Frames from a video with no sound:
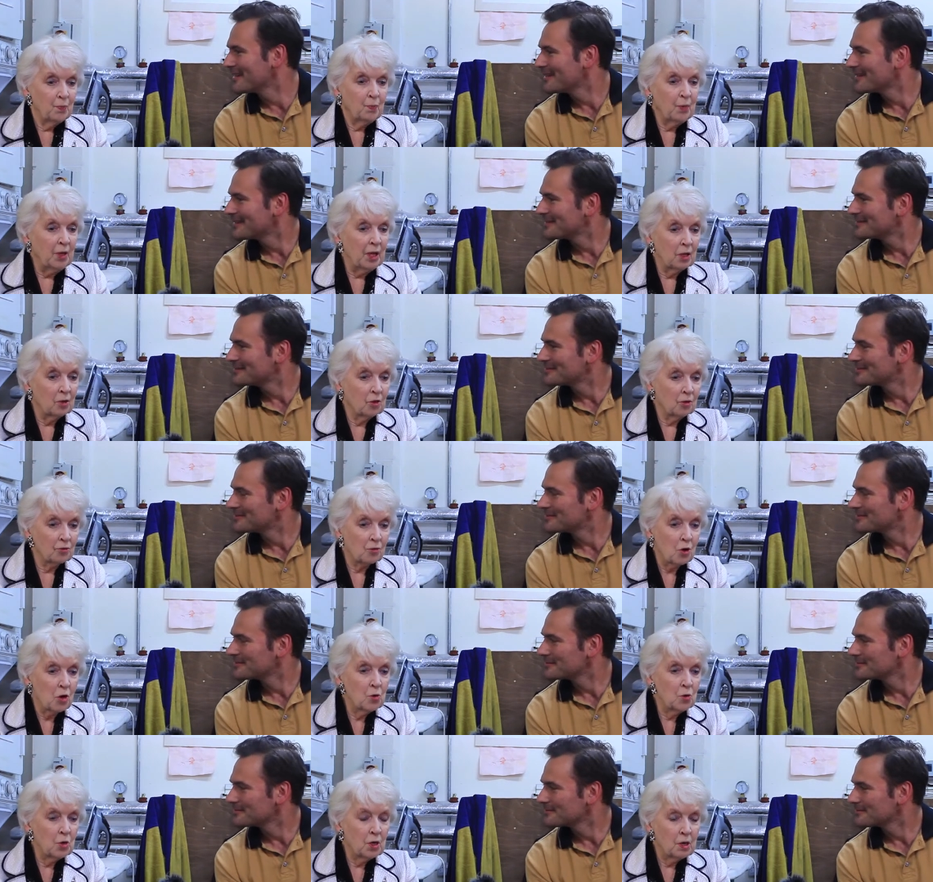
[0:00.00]
Speaker 1: being
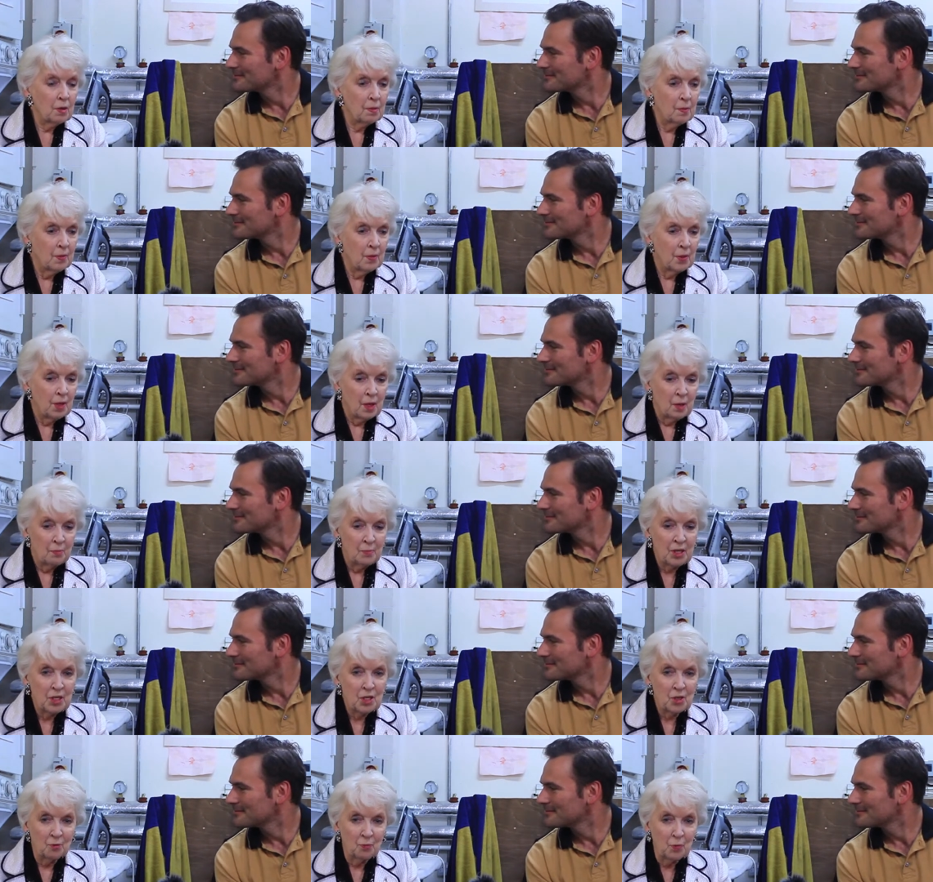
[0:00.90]
thrown a
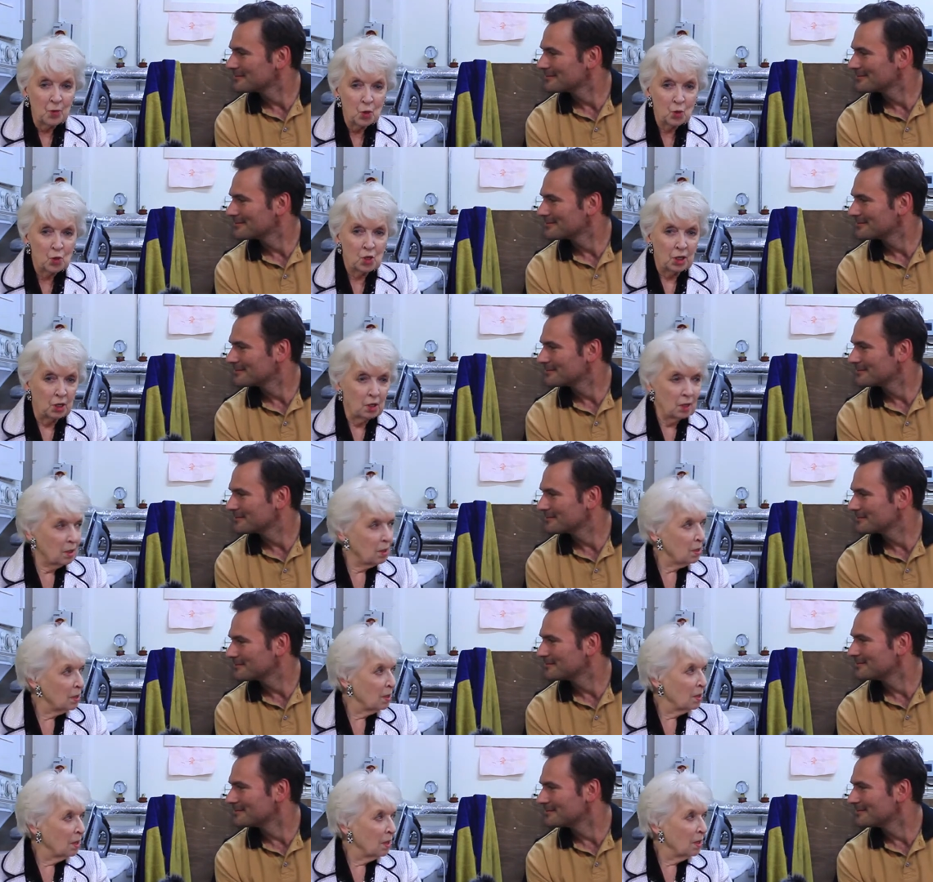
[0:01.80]
piece of
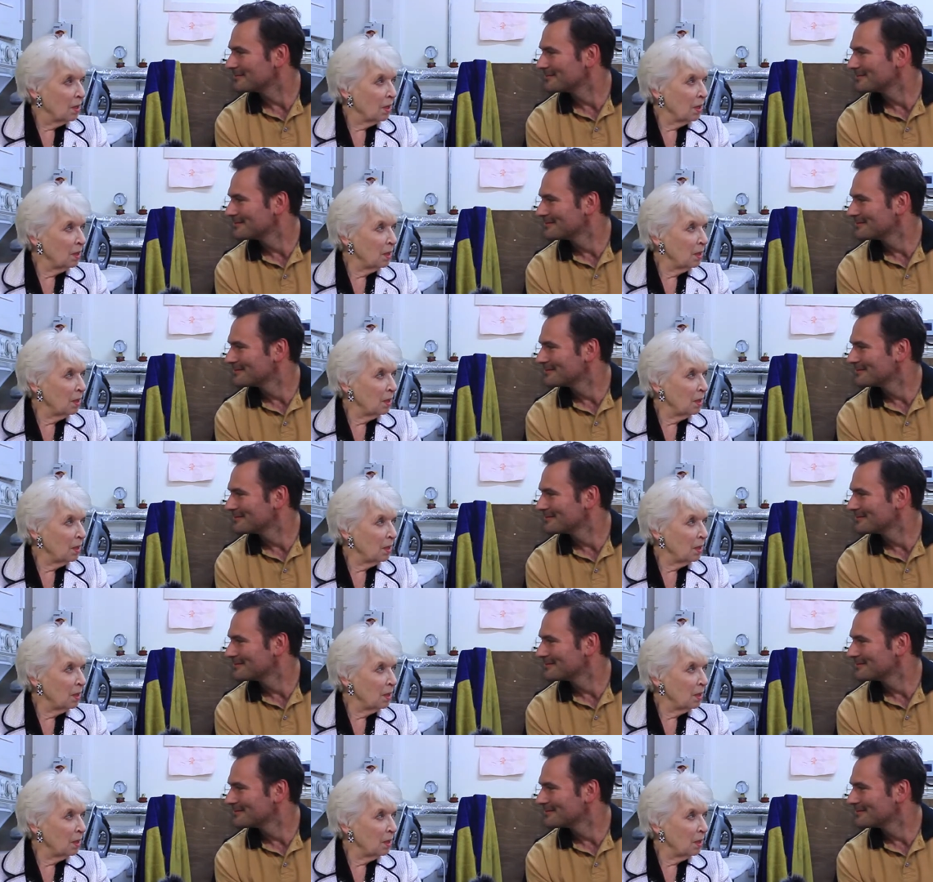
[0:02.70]
music mm.